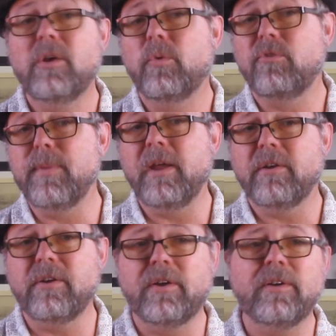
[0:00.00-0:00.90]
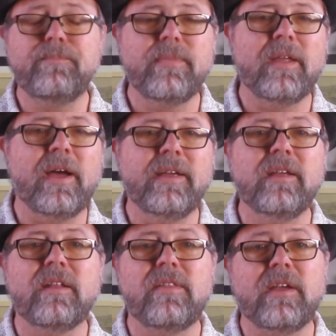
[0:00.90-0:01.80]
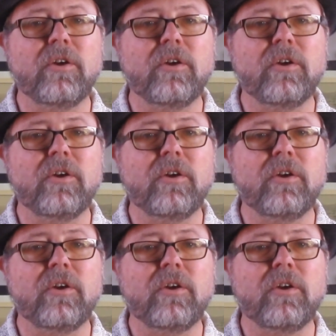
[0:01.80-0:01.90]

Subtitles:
which made her, Aida de